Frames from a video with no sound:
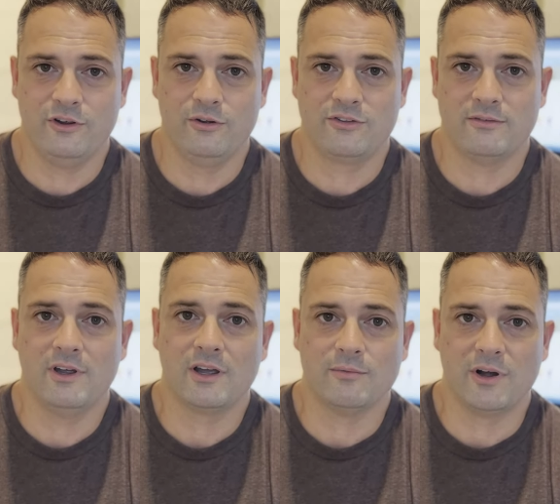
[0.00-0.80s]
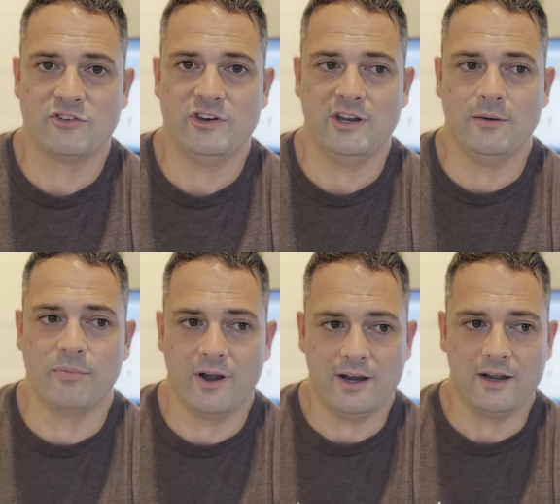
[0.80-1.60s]
It's gonna be a good, much needed
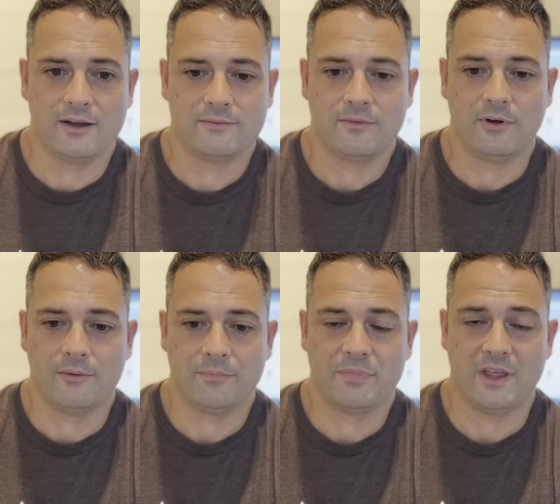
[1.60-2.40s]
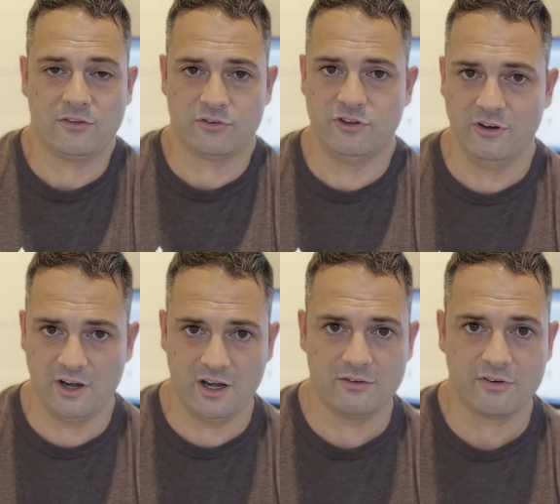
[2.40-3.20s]
break. thanks for tuning in